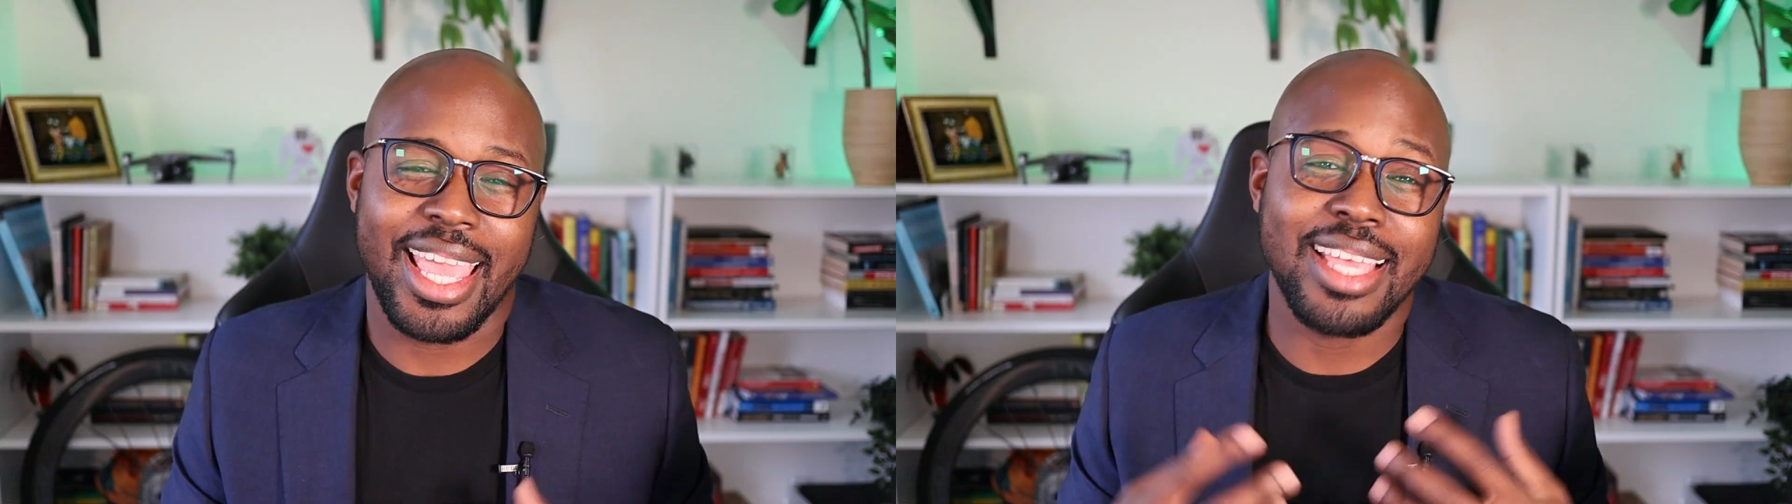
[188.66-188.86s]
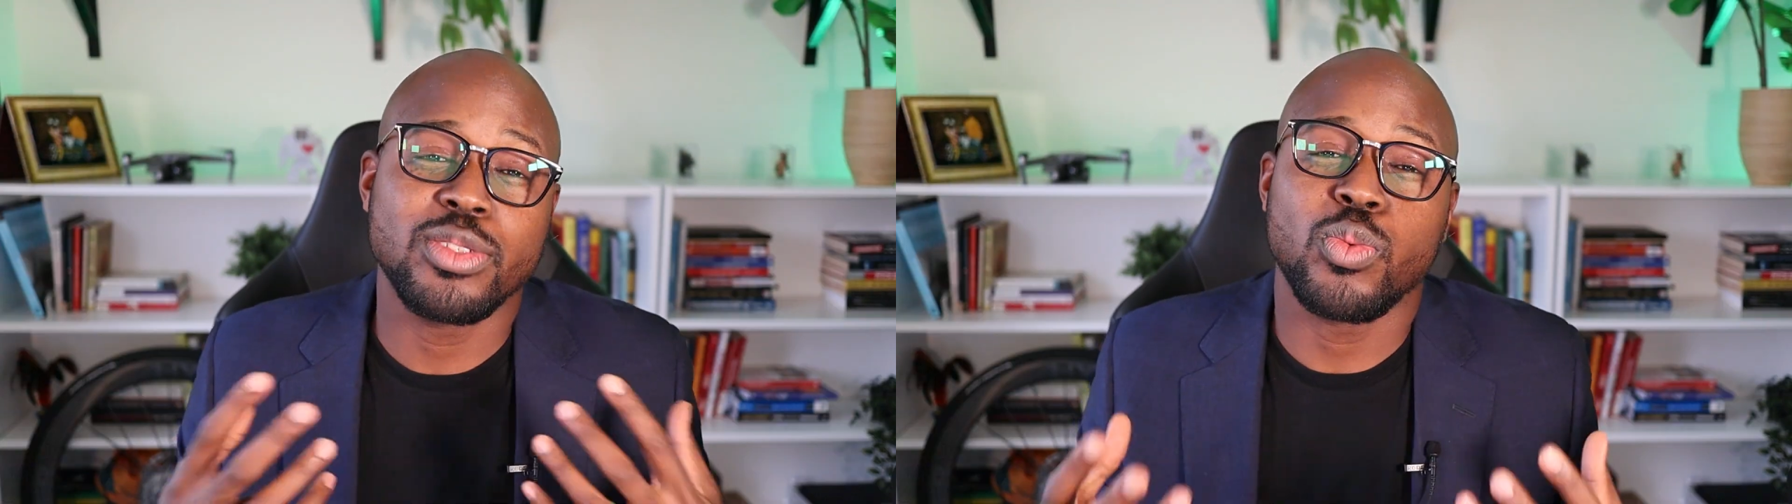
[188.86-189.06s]

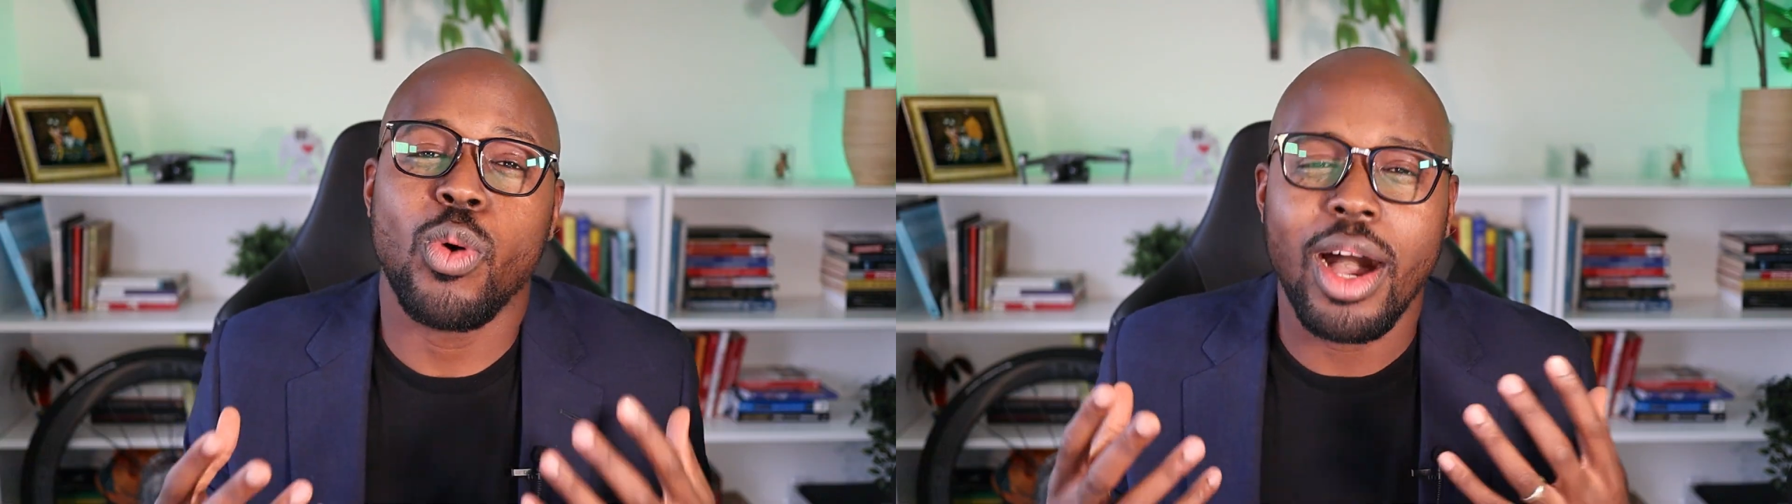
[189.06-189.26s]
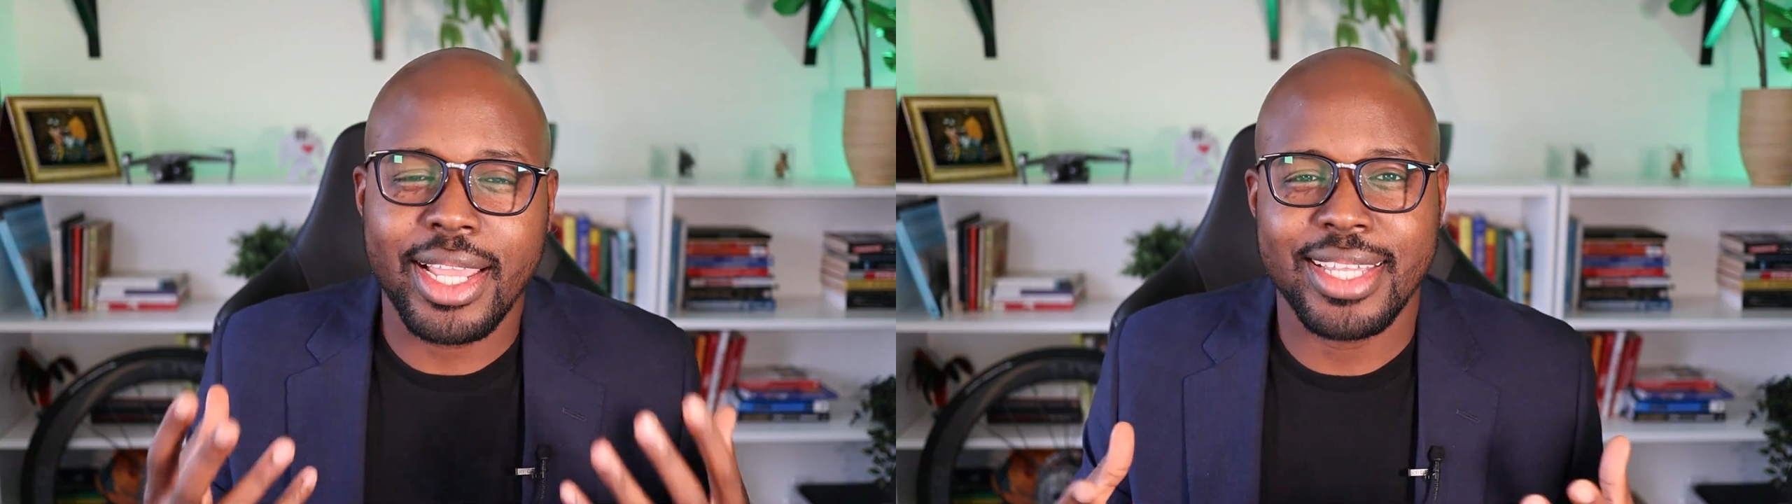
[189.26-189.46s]
is
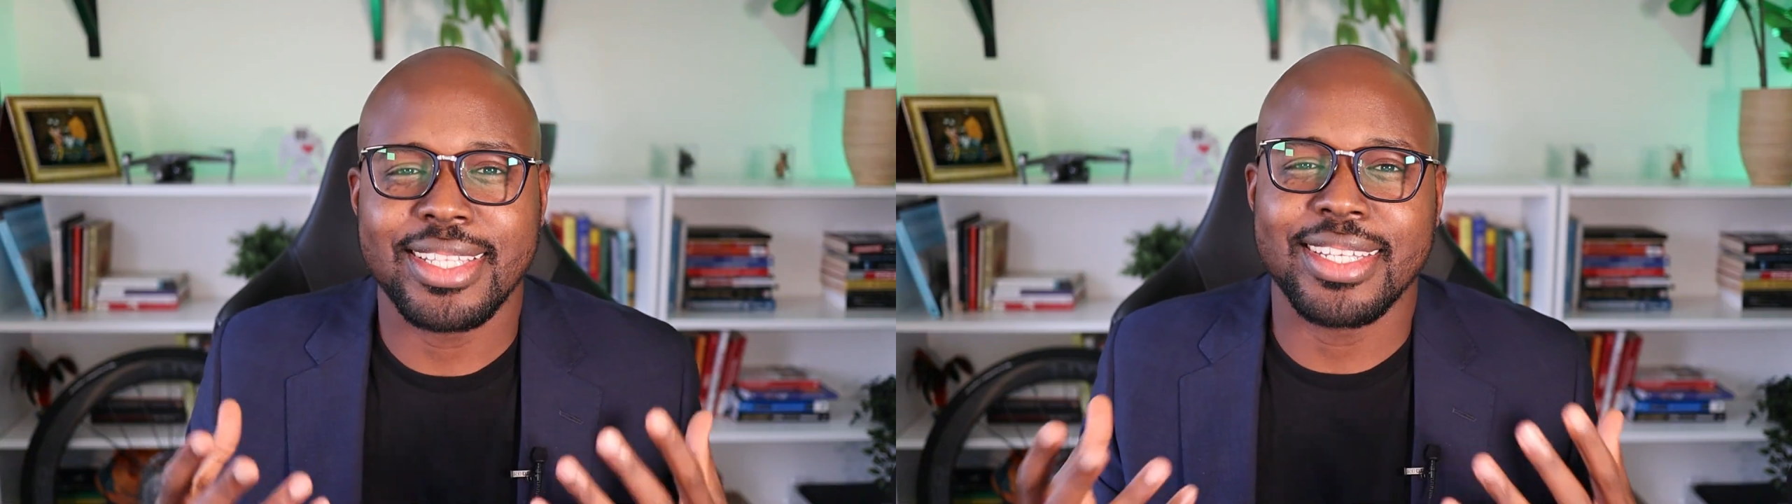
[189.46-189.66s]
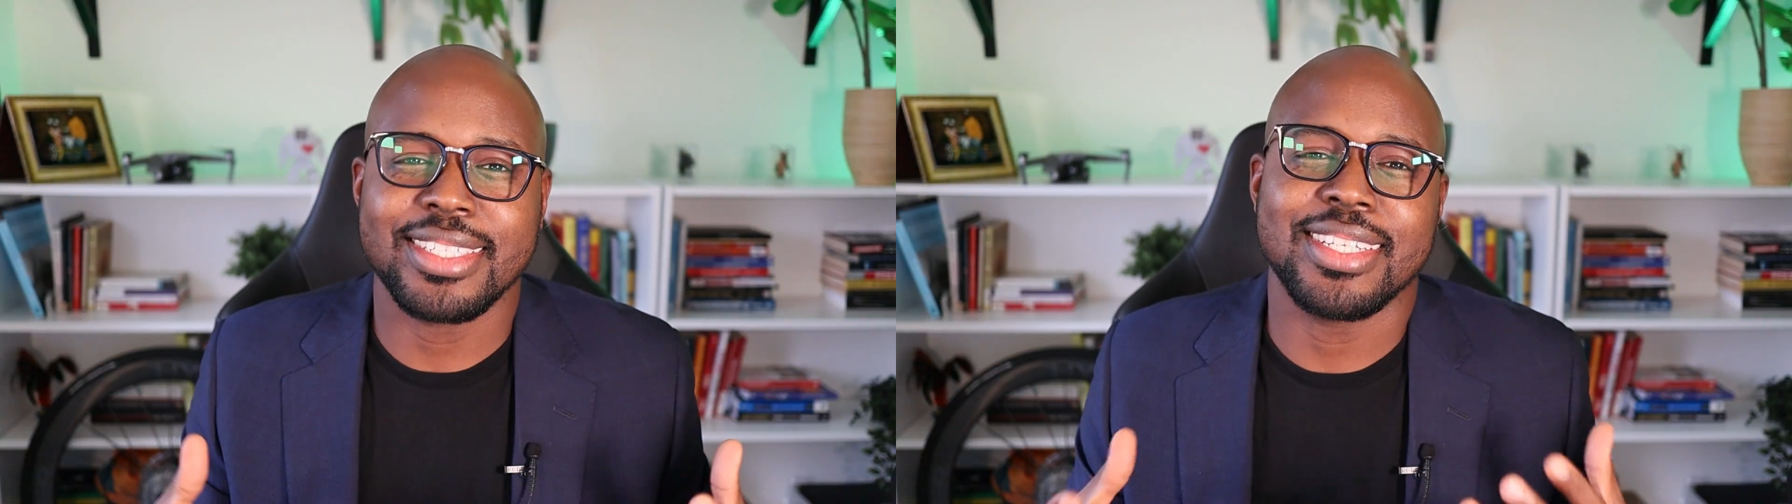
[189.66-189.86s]

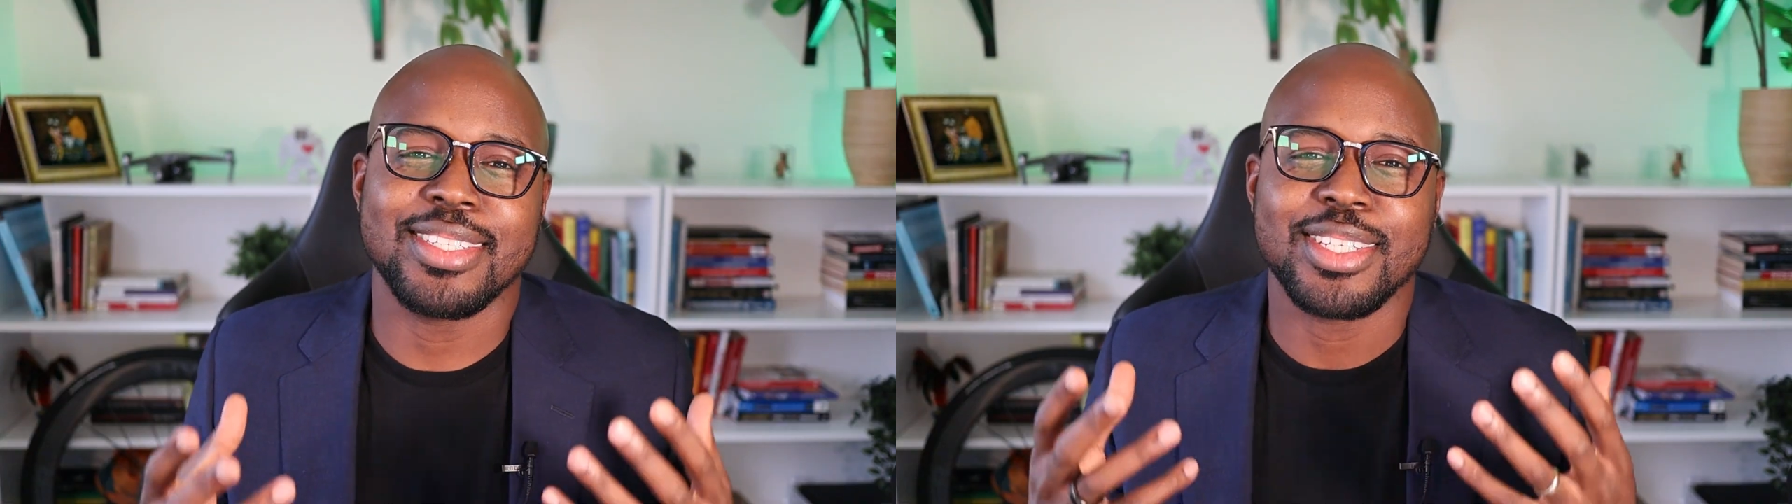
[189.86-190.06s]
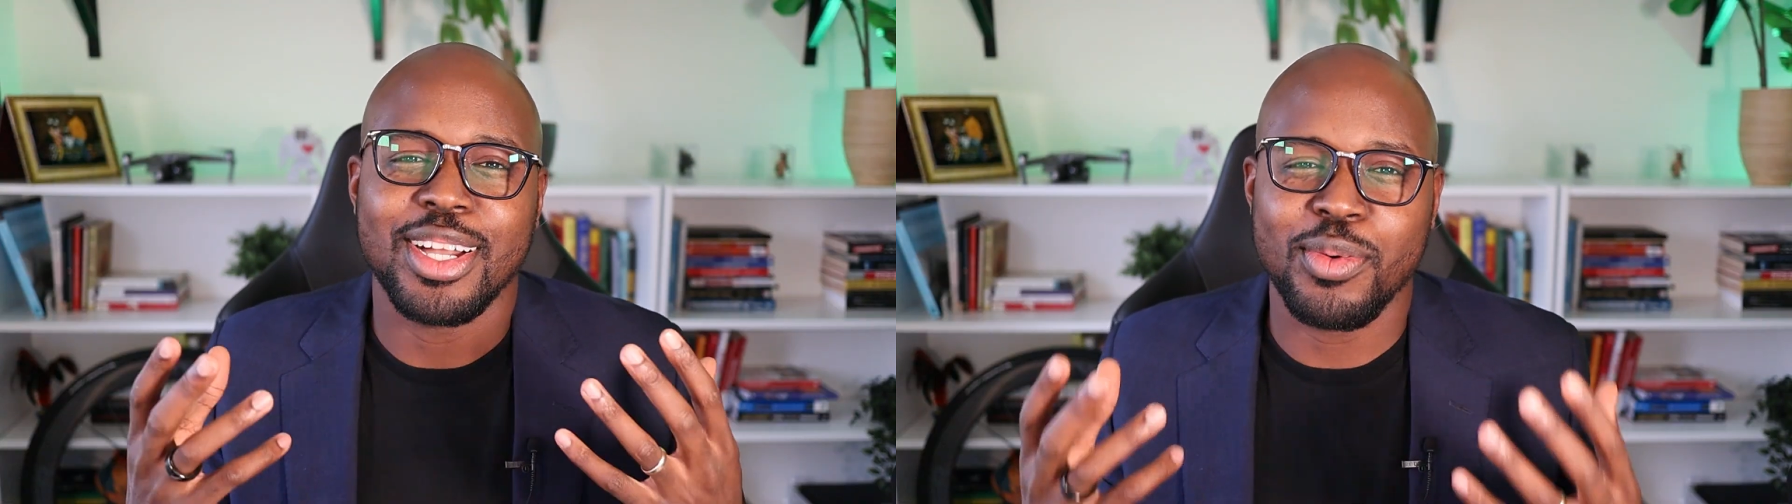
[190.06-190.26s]
walking
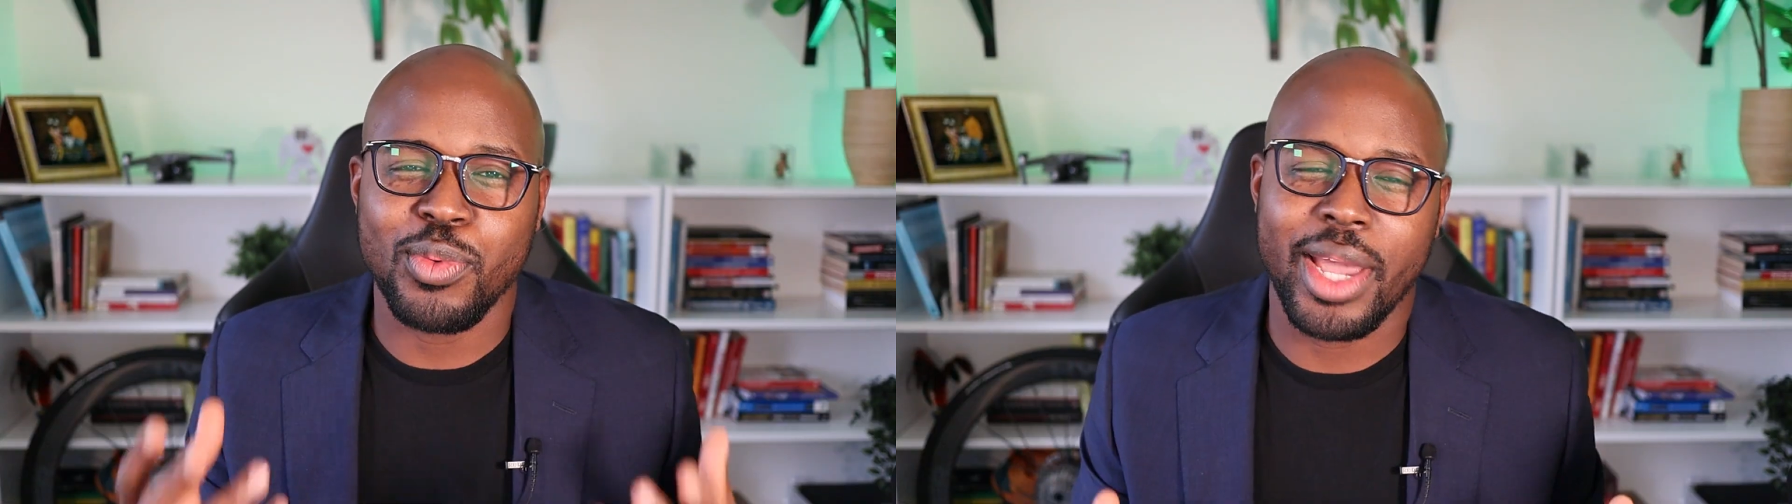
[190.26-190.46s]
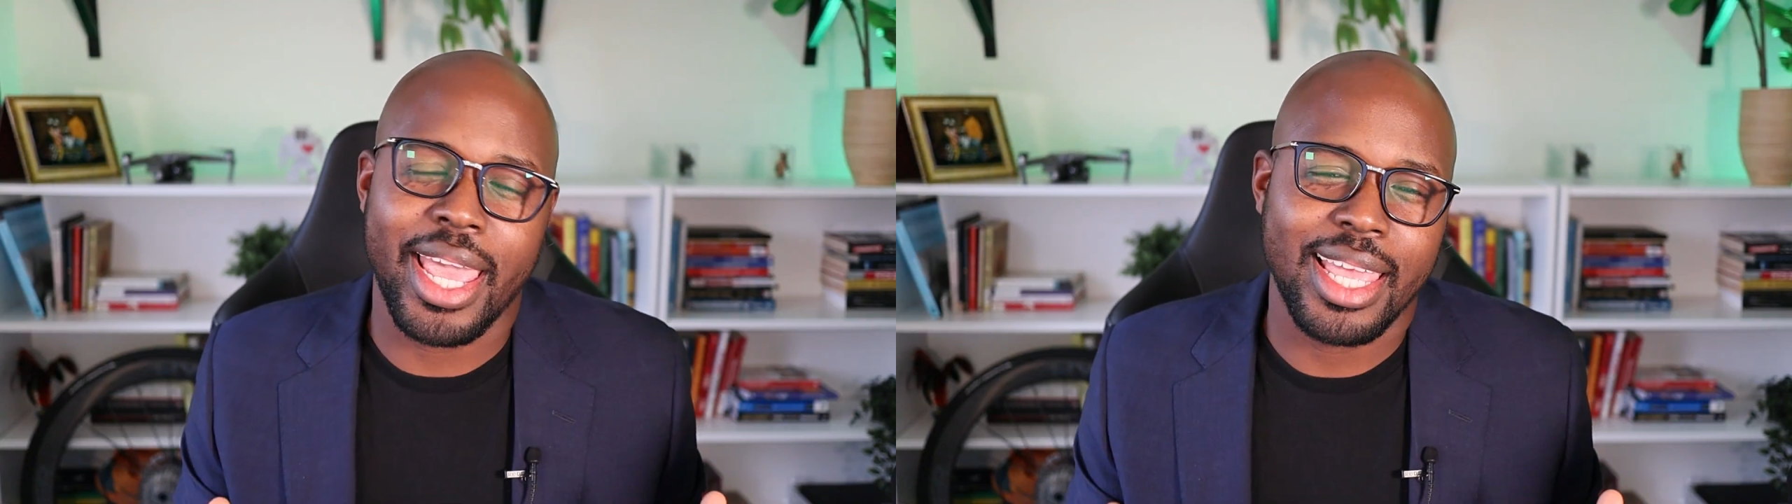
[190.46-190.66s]
distance
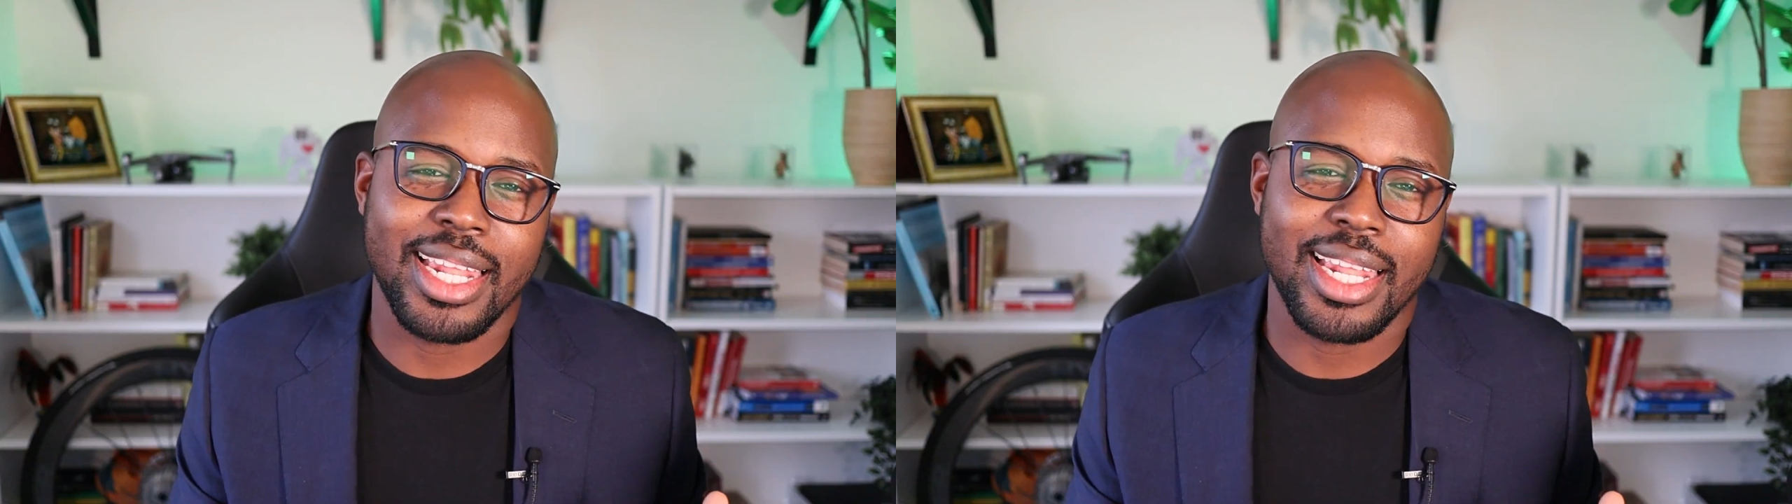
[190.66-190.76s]
away.